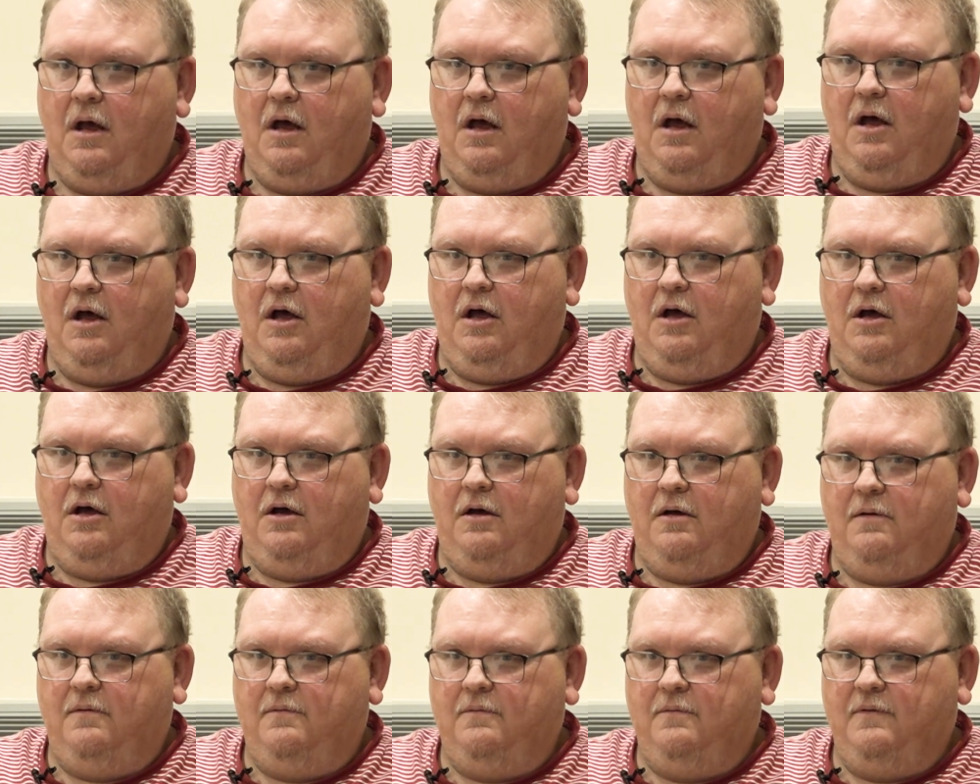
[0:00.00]

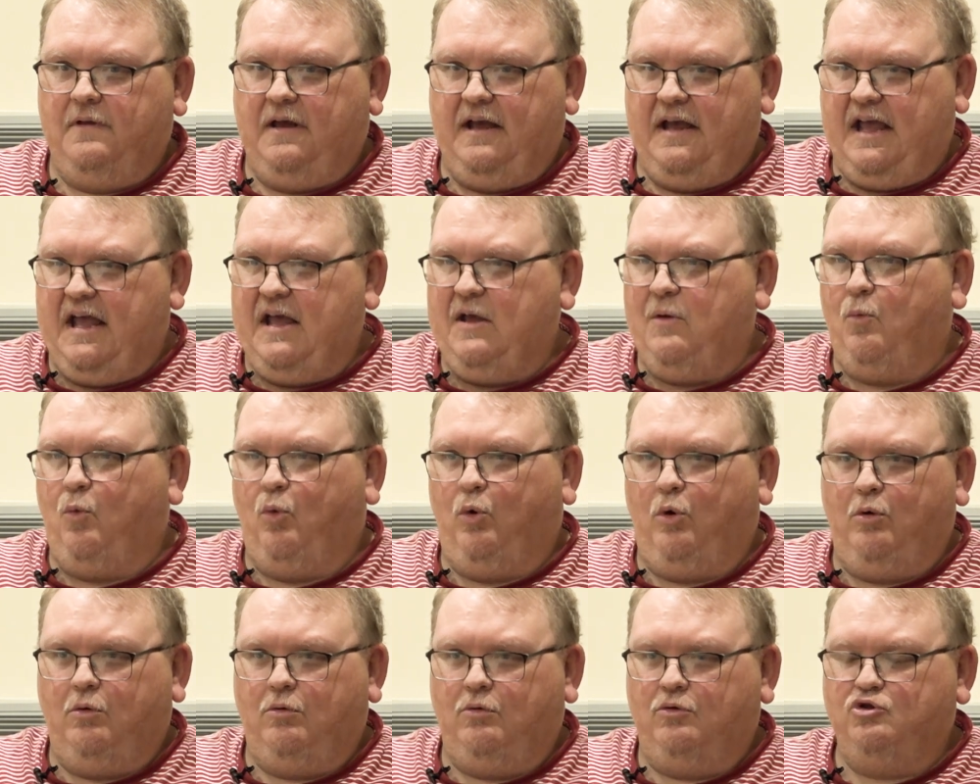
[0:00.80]
They had
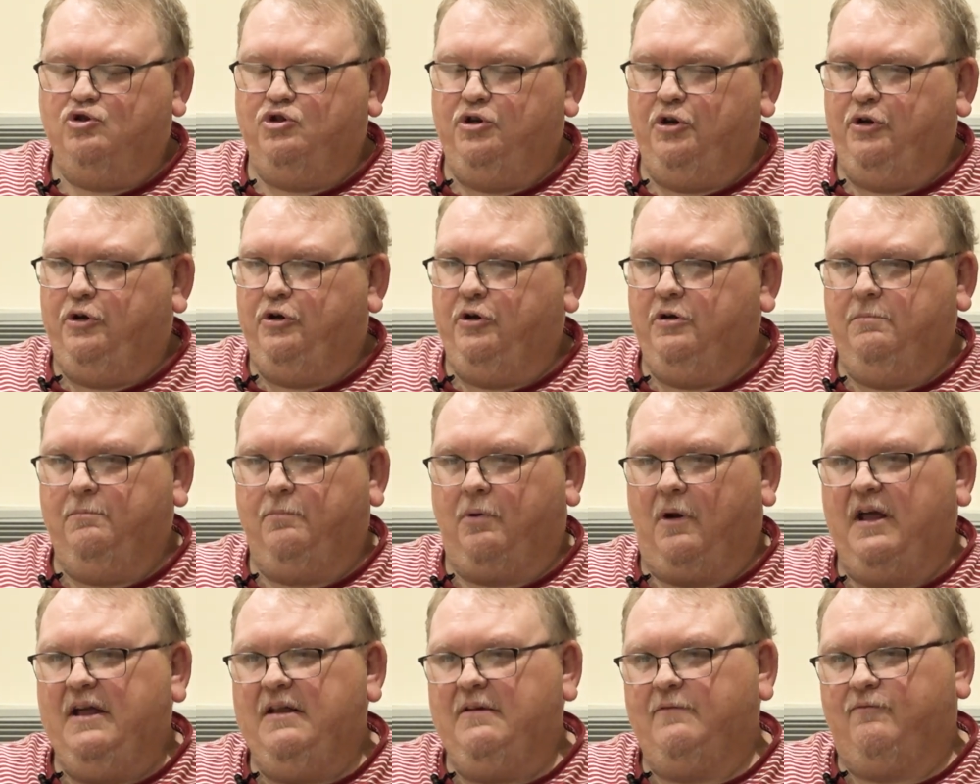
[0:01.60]
rules. You couldn't
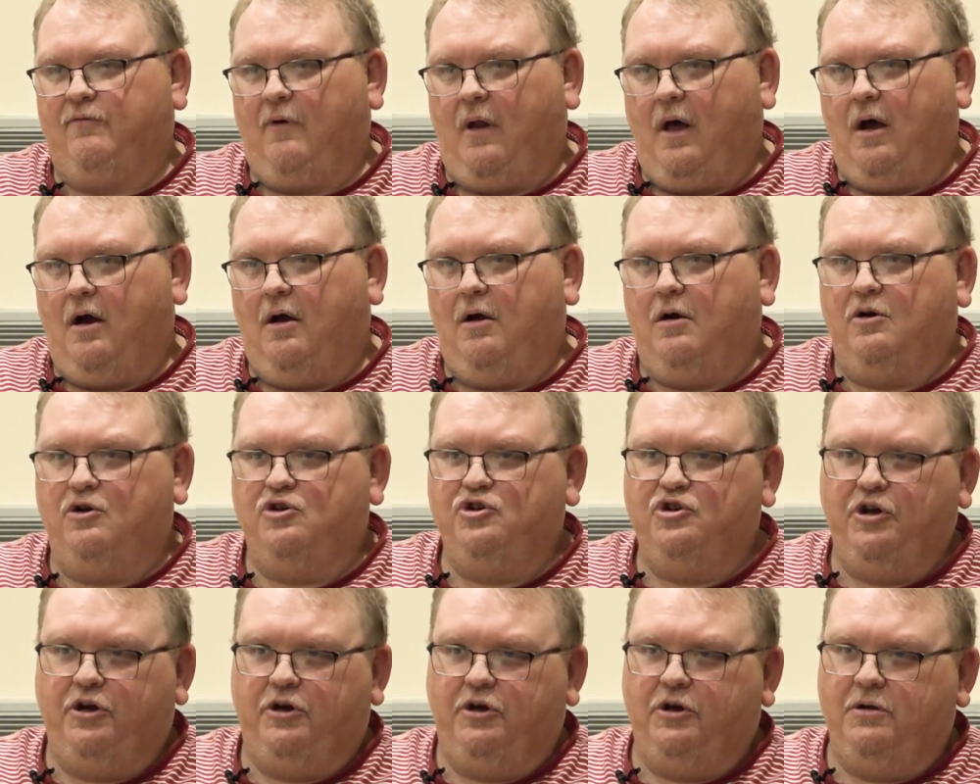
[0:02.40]
plant flowers.
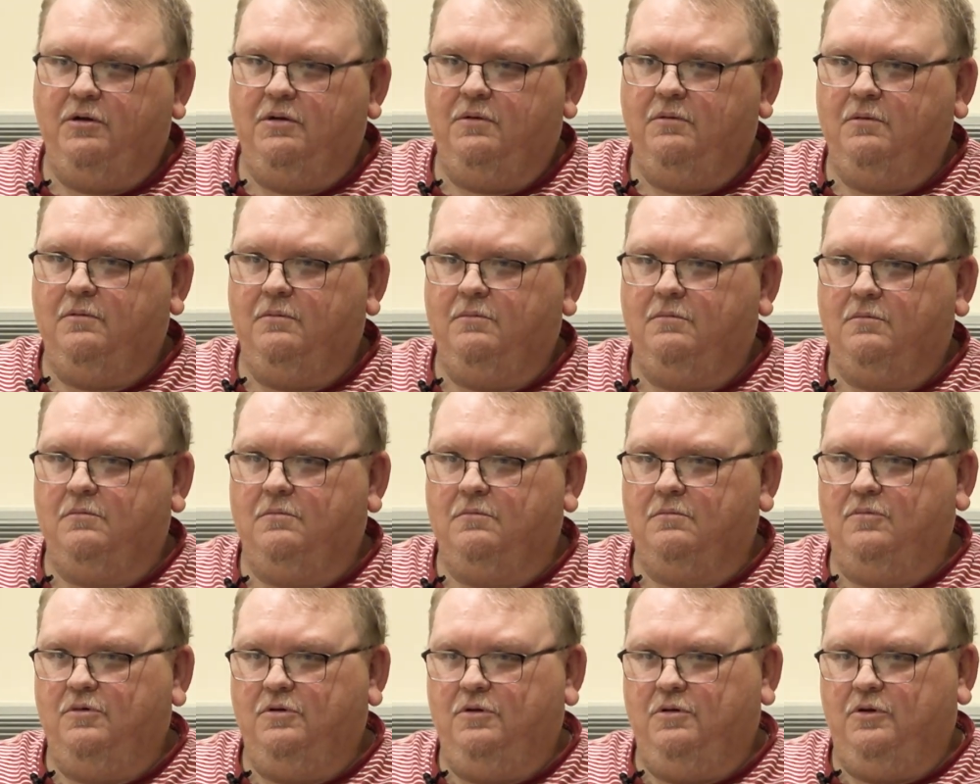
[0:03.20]
You couldn't
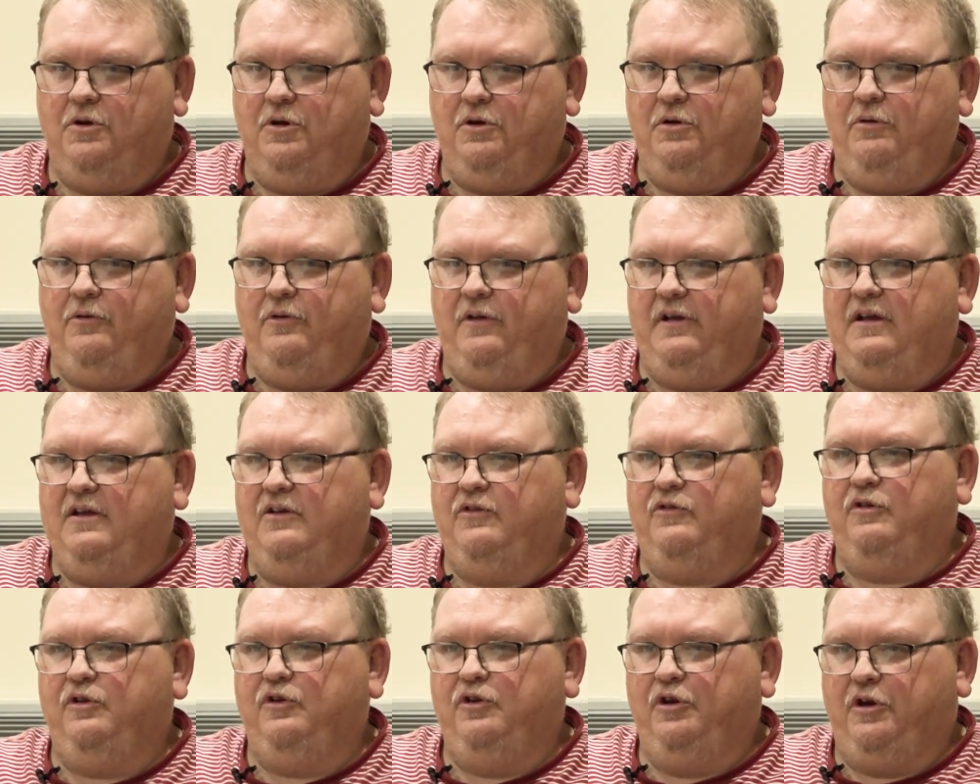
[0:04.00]
do
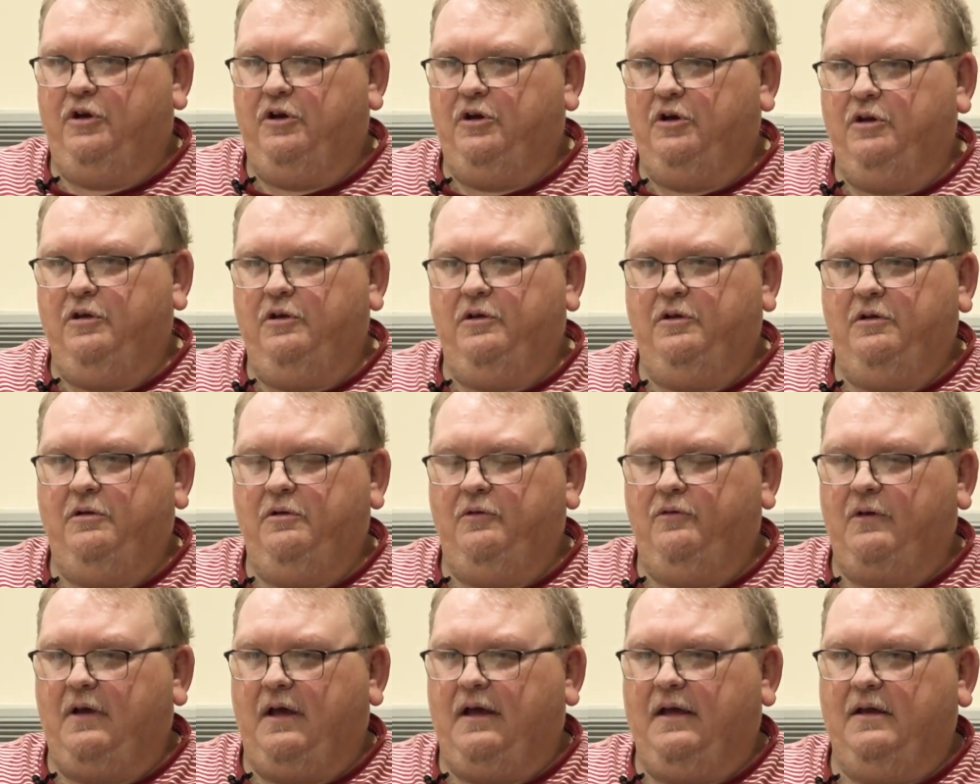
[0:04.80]
this. And you couldn't
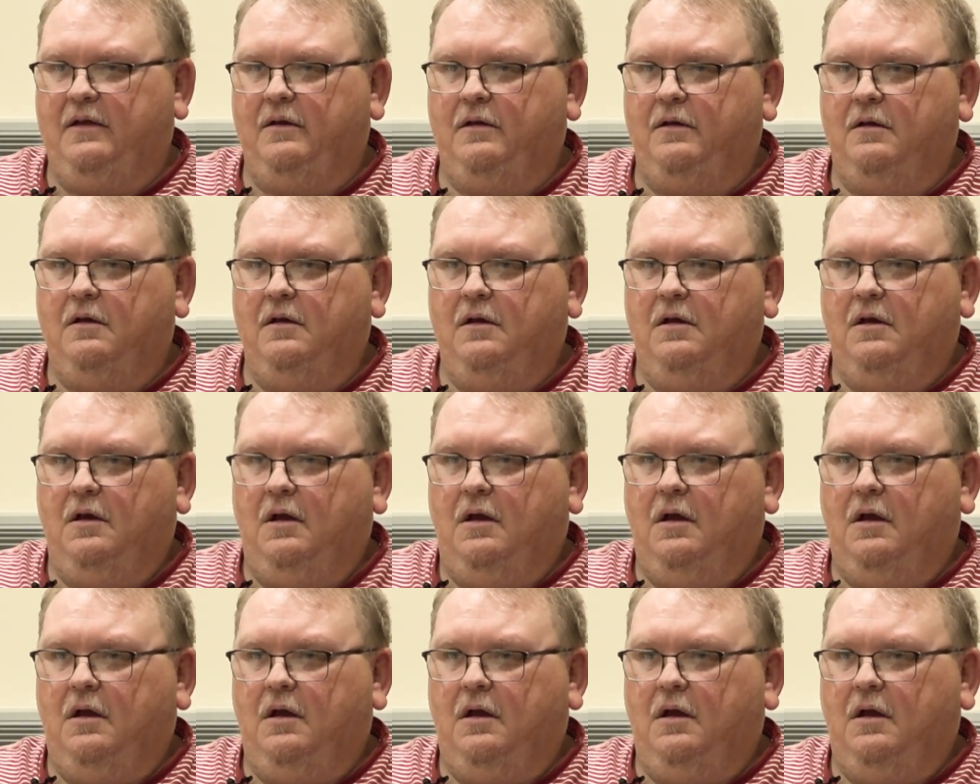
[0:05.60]
do that.